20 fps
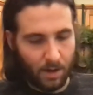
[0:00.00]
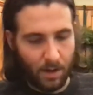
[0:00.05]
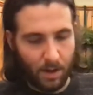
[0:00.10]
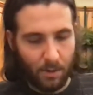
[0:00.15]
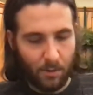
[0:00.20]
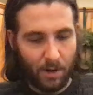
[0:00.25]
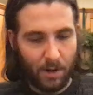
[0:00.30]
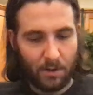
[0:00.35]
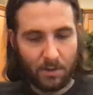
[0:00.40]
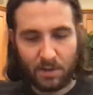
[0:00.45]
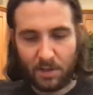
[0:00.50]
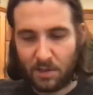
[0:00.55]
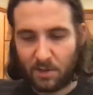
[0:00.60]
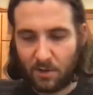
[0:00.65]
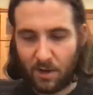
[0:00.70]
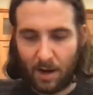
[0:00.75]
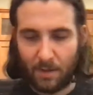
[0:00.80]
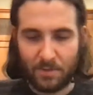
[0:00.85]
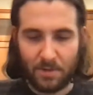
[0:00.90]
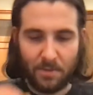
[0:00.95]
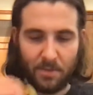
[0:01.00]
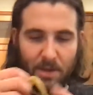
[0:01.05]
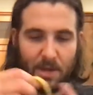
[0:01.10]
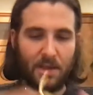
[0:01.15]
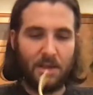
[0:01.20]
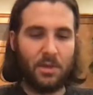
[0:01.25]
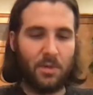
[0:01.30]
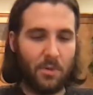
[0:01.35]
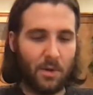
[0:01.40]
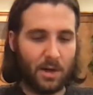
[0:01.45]
The way it was described to me
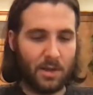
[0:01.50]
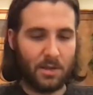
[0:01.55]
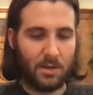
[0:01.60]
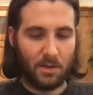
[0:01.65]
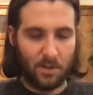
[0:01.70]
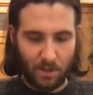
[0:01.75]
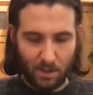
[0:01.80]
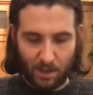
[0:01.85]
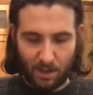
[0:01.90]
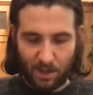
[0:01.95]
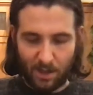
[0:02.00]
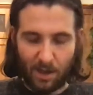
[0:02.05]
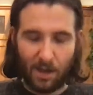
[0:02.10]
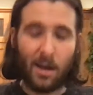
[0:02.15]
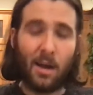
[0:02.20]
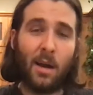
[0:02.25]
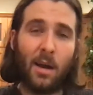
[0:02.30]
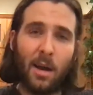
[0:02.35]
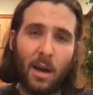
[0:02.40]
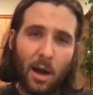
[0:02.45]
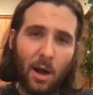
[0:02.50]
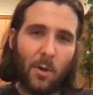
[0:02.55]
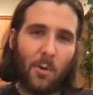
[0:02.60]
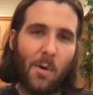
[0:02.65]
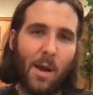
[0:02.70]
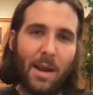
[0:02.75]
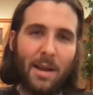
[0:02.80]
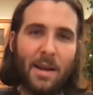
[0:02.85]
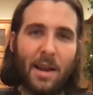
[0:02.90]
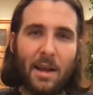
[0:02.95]
is you want it to look like a
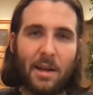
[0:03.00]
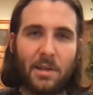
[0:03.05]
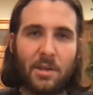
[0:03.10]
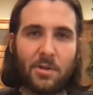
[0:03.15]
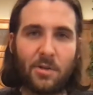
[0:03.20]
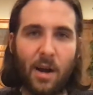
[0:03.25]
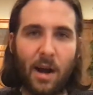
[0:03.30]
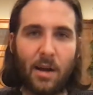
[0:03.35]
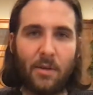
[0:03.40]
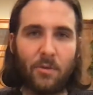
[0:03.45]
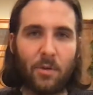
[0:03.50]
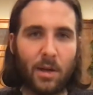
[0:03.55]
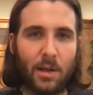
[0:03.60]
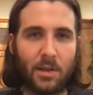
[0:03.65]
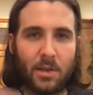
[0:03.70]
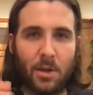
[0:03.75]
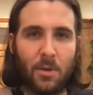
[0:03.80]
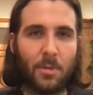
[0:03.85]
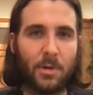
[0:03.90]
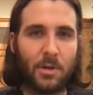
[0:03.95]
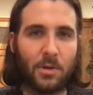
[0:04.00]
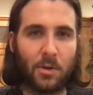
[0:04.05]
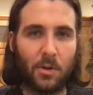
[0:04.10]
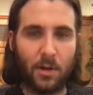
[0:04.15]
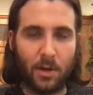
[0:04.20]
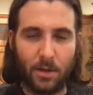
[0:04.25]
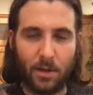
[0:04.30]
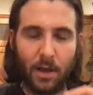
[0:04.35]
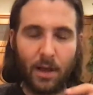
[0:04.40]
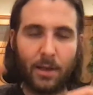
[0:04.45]
redneck's driveway. So much
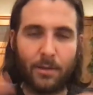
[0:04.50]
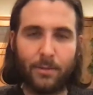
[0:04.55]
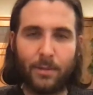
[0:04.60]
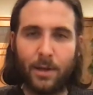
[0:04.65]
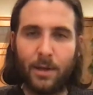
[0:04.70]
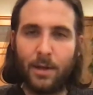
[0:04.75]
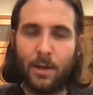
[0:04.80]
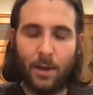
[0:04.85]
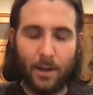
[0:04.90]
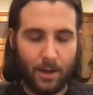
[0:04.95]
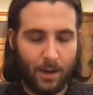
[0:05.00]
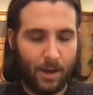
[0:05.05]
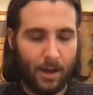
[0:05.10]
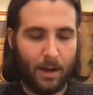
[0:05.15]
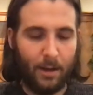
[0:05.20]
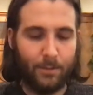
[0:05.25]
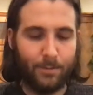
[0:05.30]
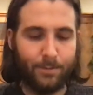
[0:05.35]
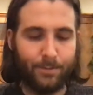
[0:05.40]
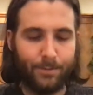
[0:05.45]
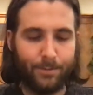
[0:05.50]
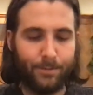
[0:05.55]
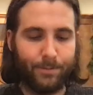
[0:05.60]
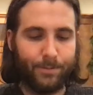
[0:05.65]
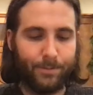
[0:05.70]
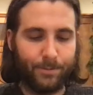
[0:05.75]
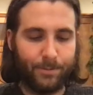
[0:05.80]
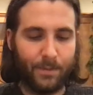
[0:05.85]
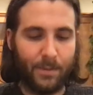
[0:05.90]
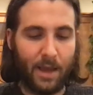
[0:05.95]
oil that,
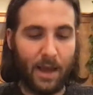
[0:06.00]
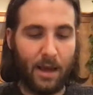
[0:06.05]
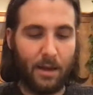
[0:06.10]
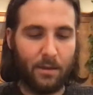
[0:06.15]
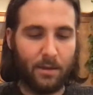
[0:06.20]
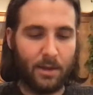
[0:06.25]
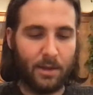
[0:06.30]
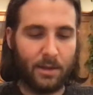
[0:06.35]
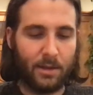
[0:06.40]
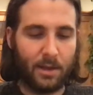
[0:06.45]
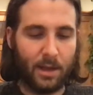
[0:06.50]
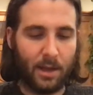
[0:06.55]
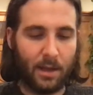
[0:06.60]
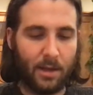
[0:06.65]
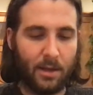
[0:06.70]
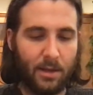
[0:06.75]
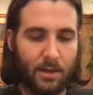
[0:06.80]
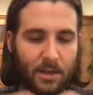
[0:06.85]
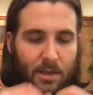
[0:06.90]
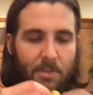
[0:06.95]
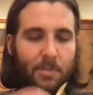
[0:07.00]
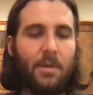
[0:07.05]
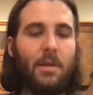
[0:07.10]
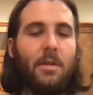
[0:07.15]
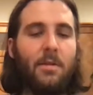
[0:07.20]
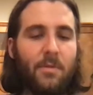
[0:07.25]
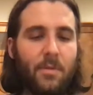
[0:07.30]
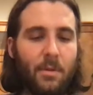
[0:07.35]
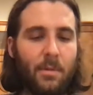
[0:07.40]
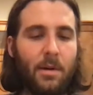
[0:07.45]
yeah, it's like it's
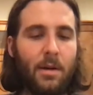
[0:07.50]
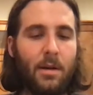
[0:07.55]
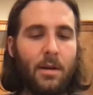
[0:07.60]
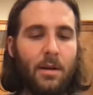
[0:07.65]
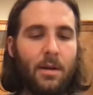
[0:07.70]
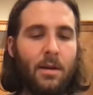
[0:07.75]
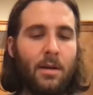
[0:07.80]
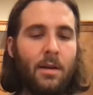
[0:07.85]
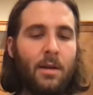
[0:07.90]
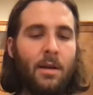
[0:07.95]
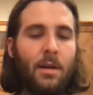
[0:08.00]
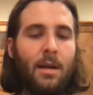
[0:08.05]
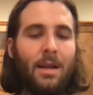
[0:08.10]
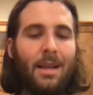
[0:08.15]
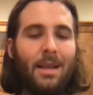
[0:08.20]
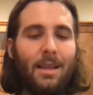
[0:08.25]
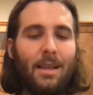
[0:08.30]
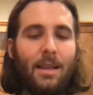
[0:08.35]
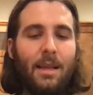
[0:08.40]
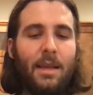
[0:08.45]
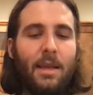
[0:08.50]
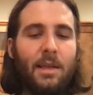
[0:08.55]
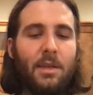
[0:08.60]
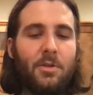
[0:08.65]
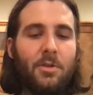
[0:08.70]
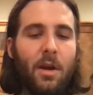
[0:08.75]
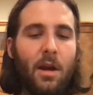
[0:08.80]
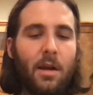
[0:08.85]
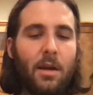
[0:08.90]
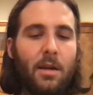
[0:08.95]
spilling from a leaky
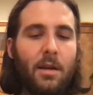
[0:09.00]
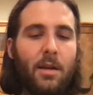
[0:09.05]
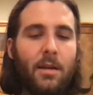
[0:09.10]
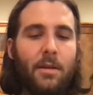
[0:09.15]
truck.